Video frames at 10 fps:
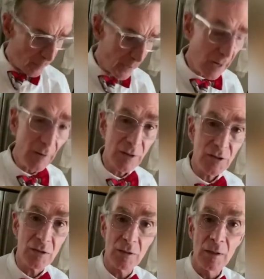of air
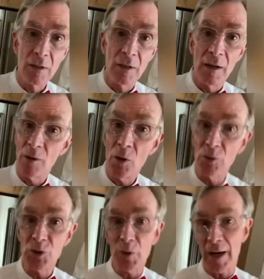is an
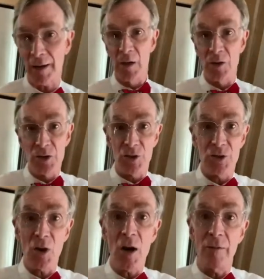old trick. Here's a
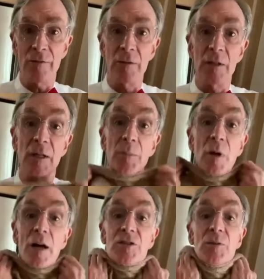scarf. It
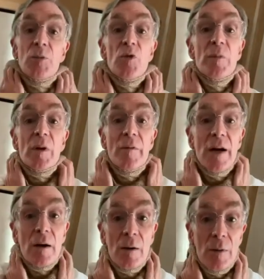blocks the movement of
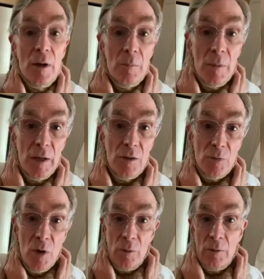air around my
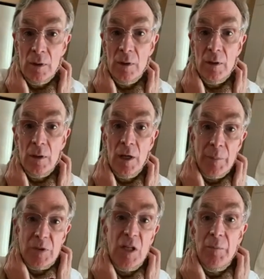throat,
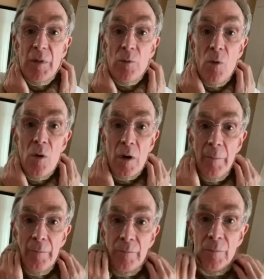helps keep me warm.
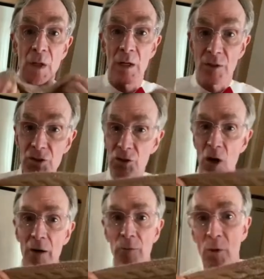This
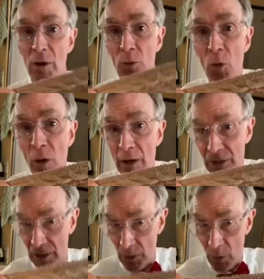scarf won
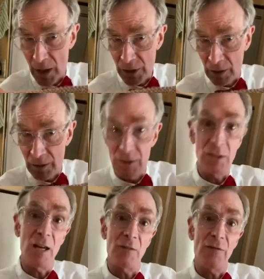awards in the Washington
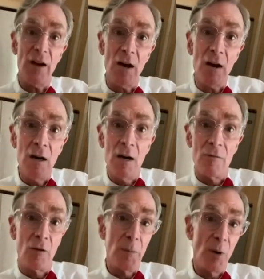State Fair
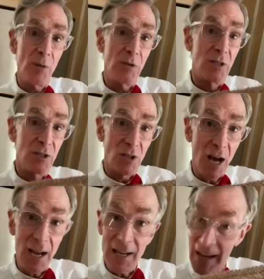for both
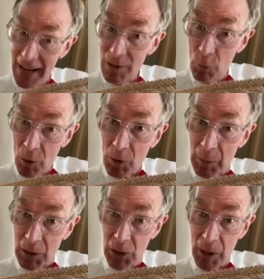design and
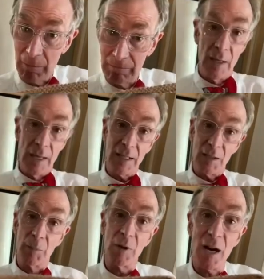workmanship. It
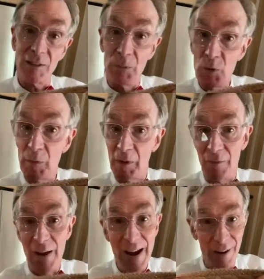can block the movement
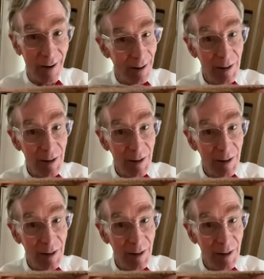of air,